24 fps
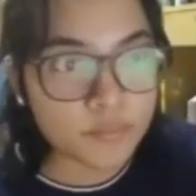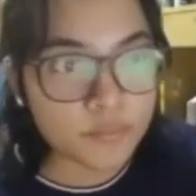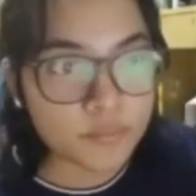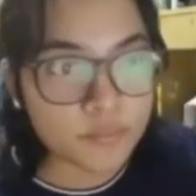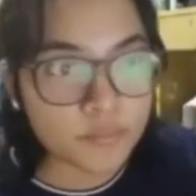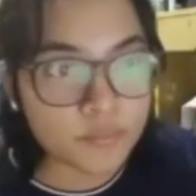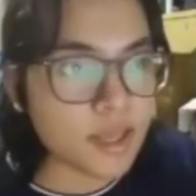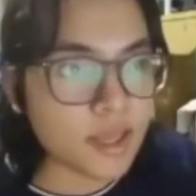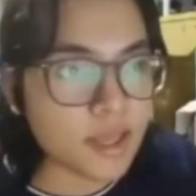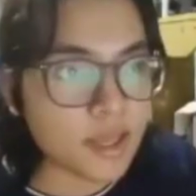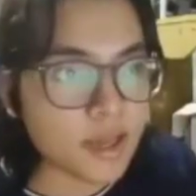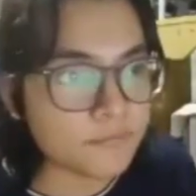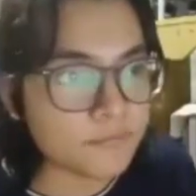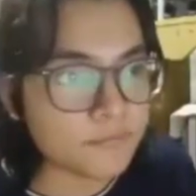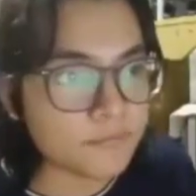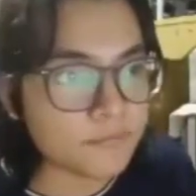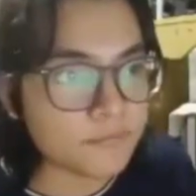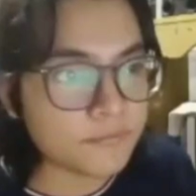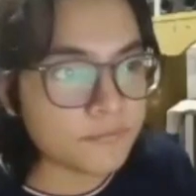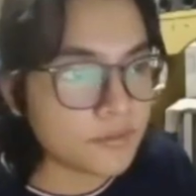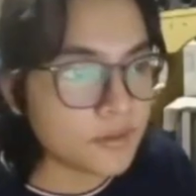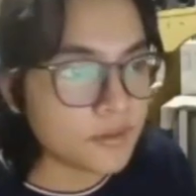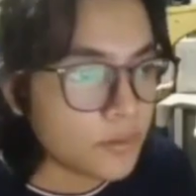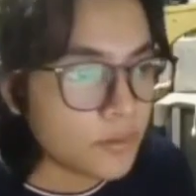the left,
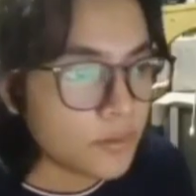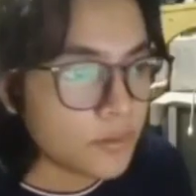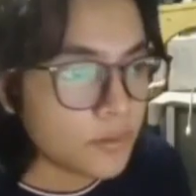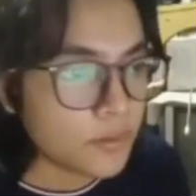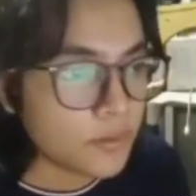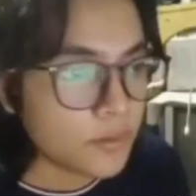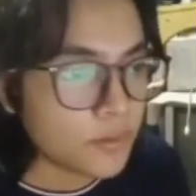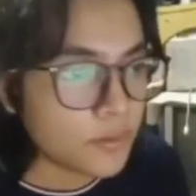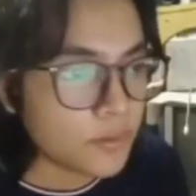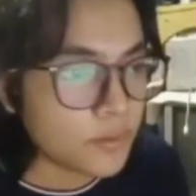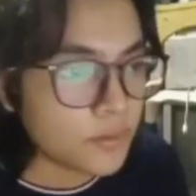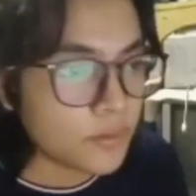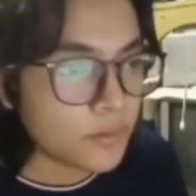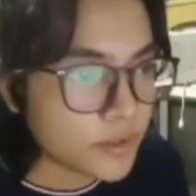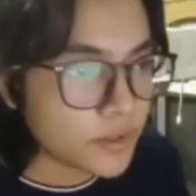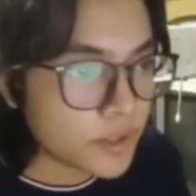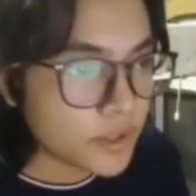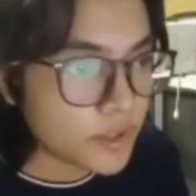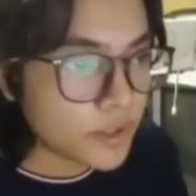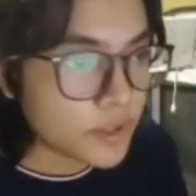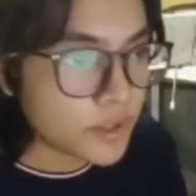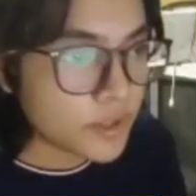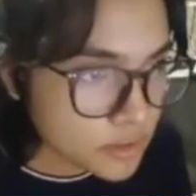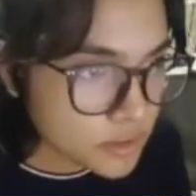we're now going to
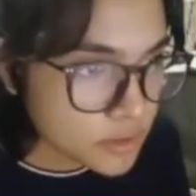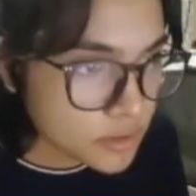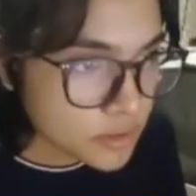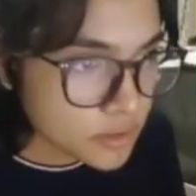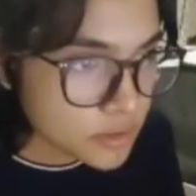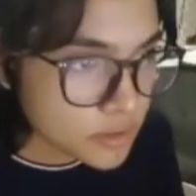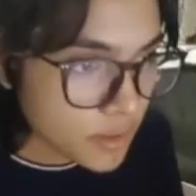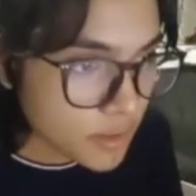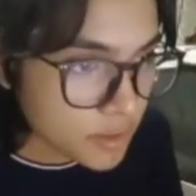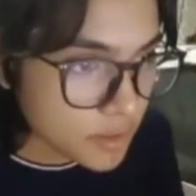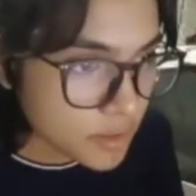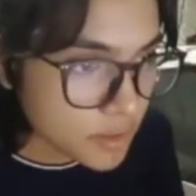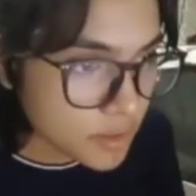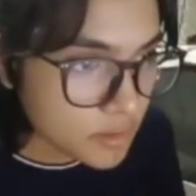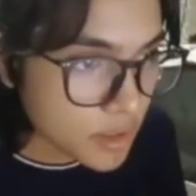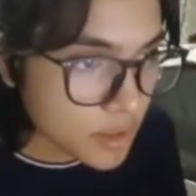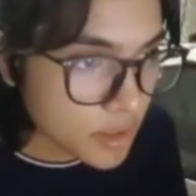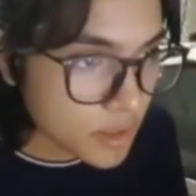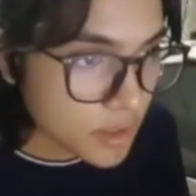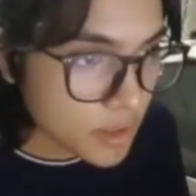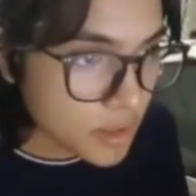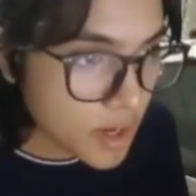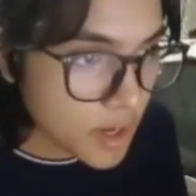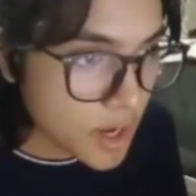proceed to the right.
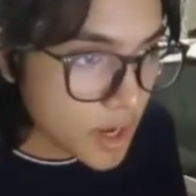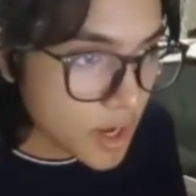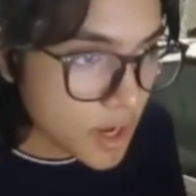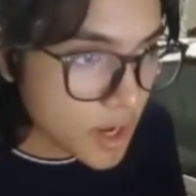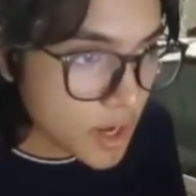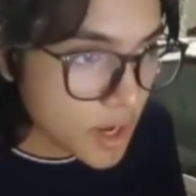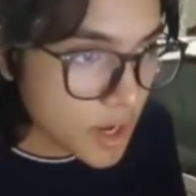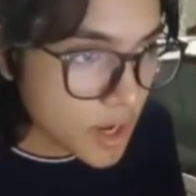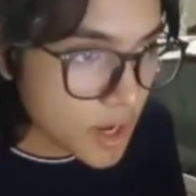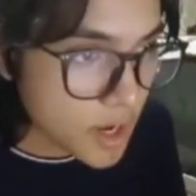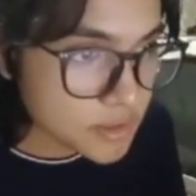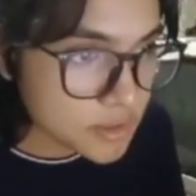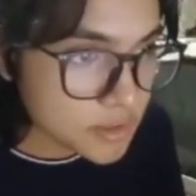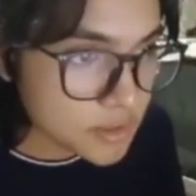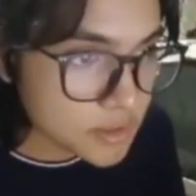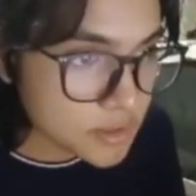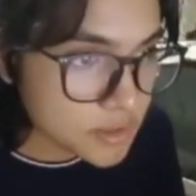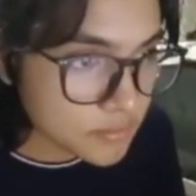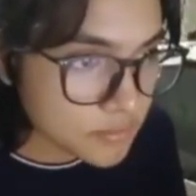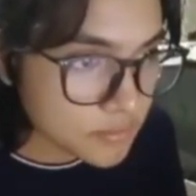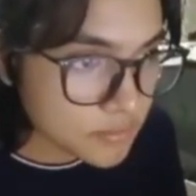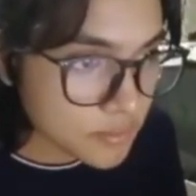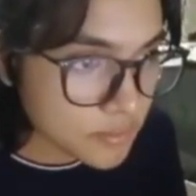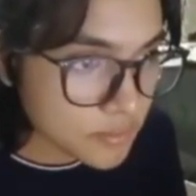And since it's
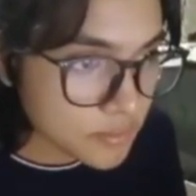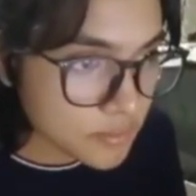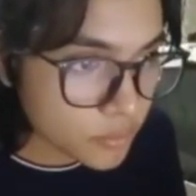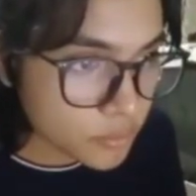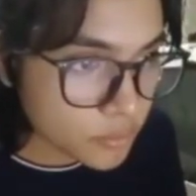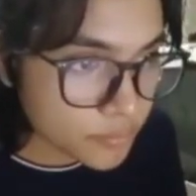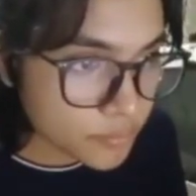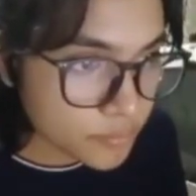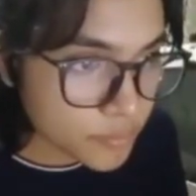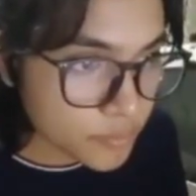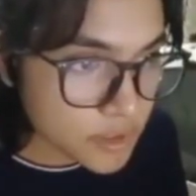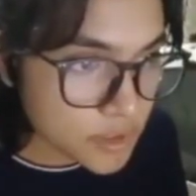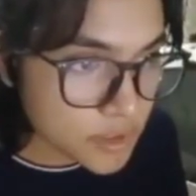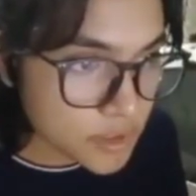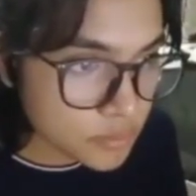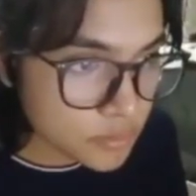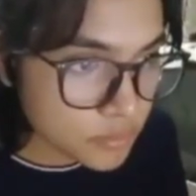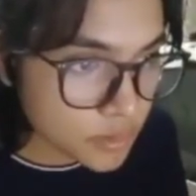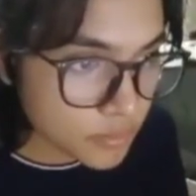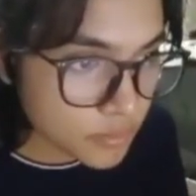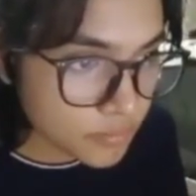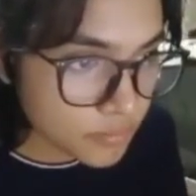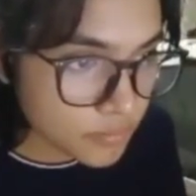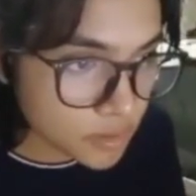right, we're going to proceed to
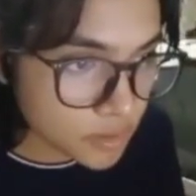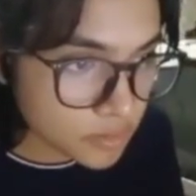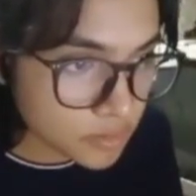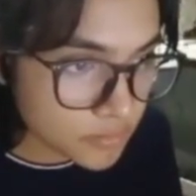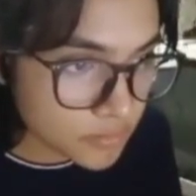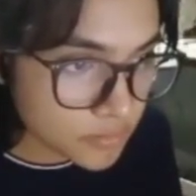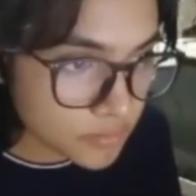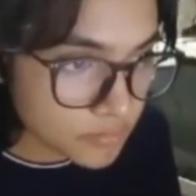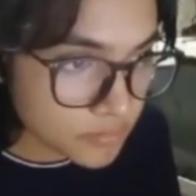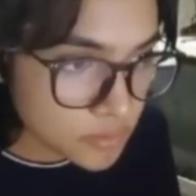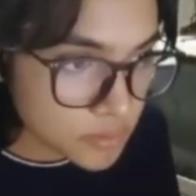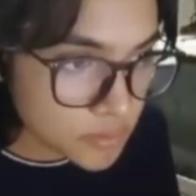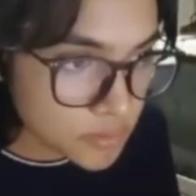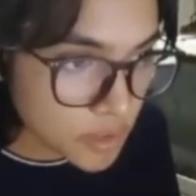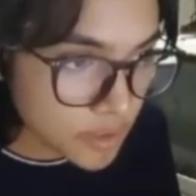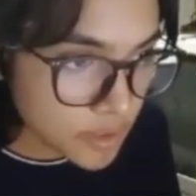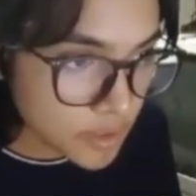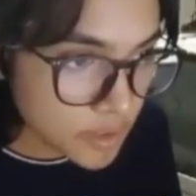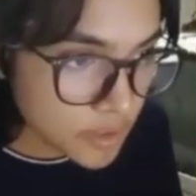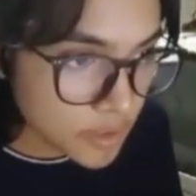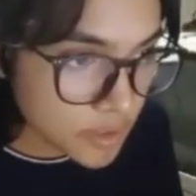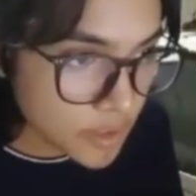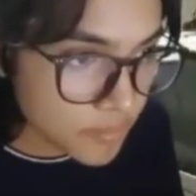the bottom and label